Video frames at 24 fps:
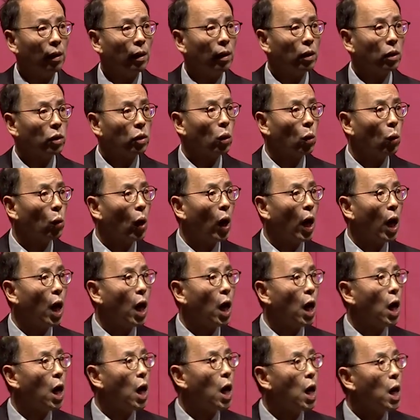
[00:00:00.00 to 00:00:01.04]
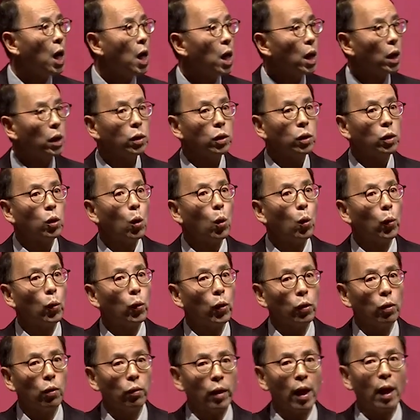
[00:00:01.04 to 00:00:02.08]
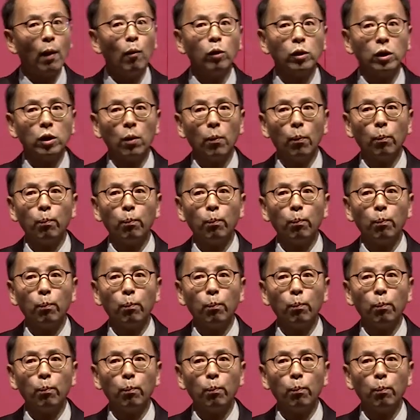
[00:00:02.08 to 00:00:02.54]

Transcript: So so there was